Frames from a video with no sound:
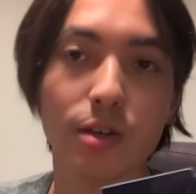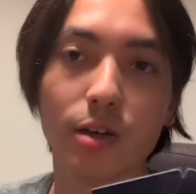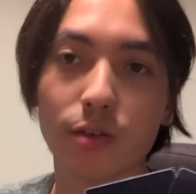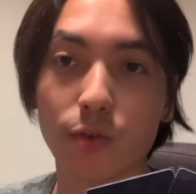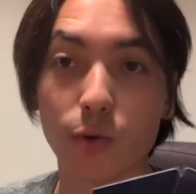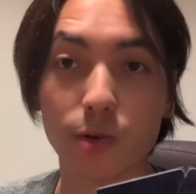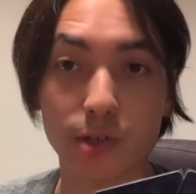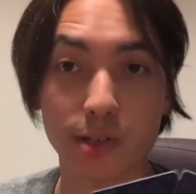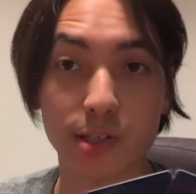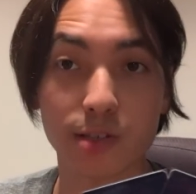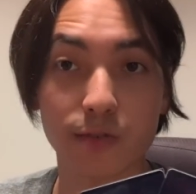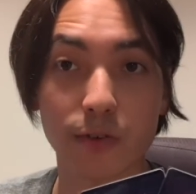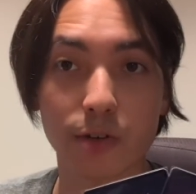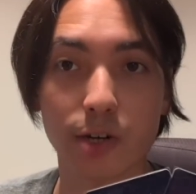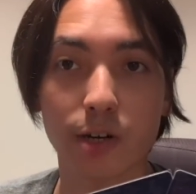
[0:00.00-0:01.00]
Of course, this is
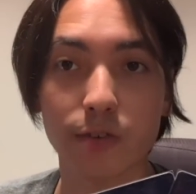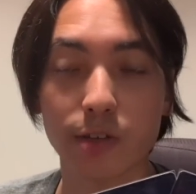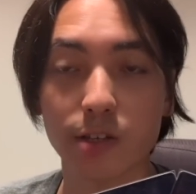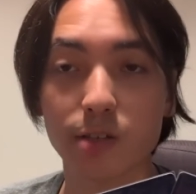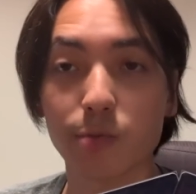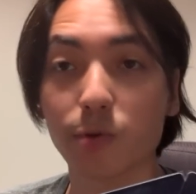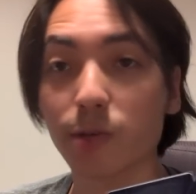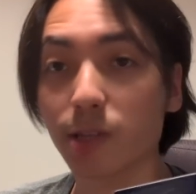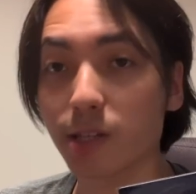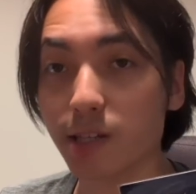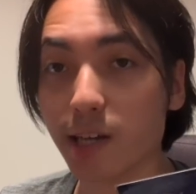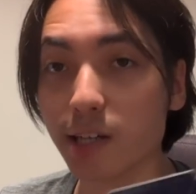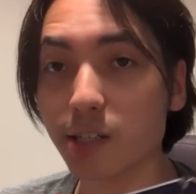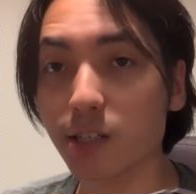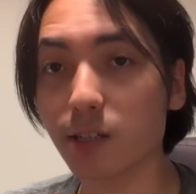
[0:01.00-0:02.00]
very obvious, but what this
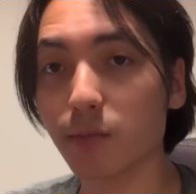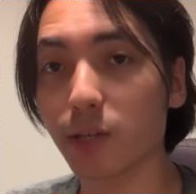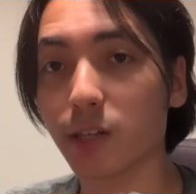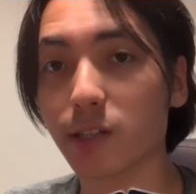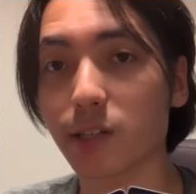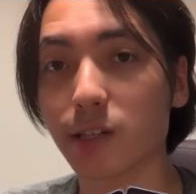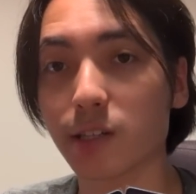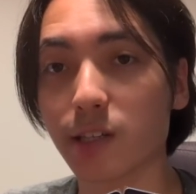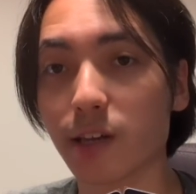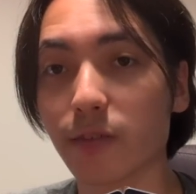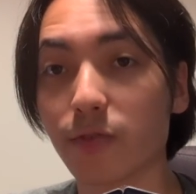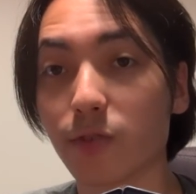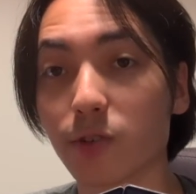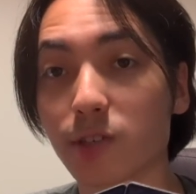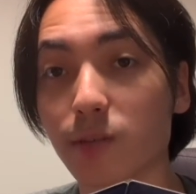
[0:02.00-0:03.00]
actually means is that
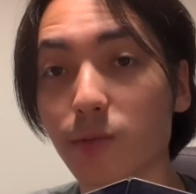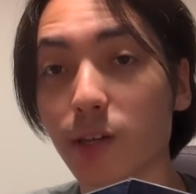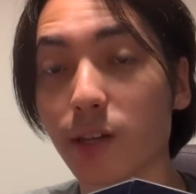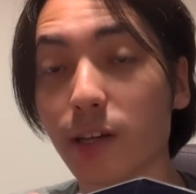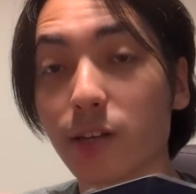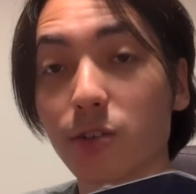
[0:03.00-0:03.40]
for something like